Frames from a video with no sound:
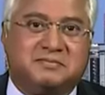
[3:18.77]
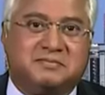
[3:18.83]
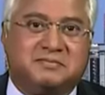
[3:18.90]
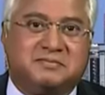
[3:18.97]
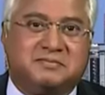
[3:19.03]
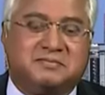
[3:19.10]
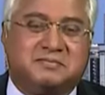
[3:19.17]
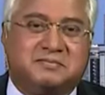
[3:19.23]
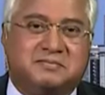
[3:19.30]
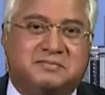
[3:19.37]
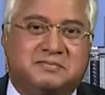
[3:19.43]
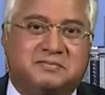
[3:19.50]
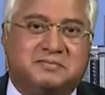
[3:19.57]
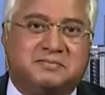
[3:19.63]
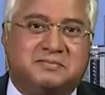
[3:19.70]

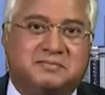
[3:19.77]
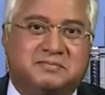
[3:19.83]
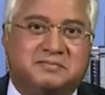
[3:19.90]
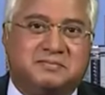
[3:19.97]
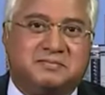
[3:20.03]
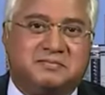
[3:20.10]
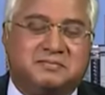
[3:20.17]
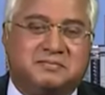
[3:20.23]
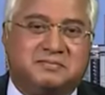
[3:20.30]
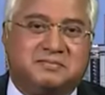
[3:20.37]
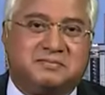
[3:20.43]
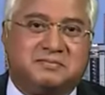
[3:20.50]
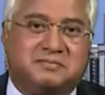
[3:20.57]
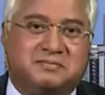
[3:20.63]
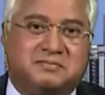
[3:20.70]

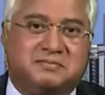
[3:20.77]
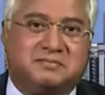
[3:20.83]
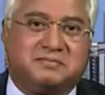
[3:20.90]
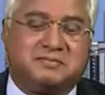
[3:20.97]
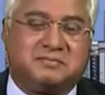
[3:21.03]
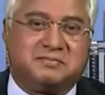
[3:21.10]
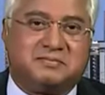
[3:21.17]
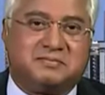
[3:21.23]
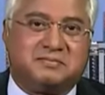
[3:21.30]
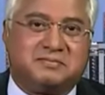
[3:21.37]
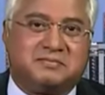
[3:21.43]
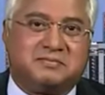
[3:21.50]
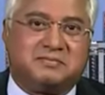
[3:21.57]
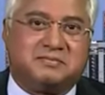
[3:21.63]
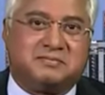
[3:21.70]

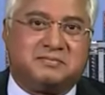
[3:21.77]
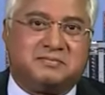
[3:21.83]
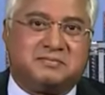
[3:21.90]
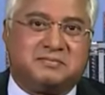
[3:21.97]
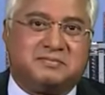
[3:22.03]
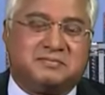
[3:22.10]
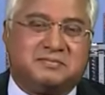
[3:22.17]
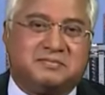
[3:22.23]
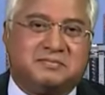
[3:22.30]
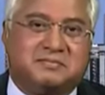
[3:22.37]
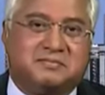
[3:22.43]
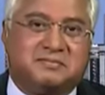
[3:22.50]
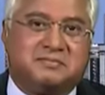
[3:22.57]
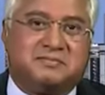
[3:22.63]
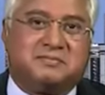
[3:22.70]

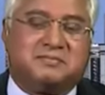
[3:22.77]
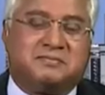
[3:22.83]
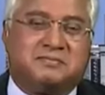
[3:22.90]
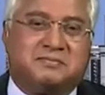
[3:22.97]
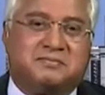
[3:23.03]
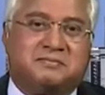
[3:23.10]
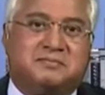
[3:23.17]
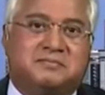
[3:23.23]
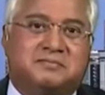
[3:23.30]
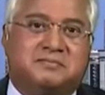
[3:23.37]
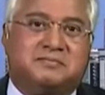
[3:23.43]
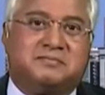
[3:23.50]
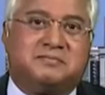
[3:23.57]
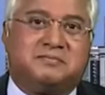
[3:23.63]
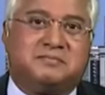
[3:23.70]

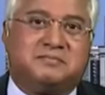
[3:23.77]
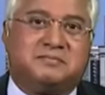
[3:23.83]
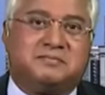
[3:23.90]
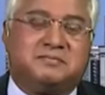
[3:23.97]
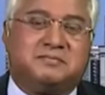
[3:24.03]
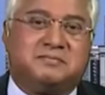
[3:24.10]
(silent)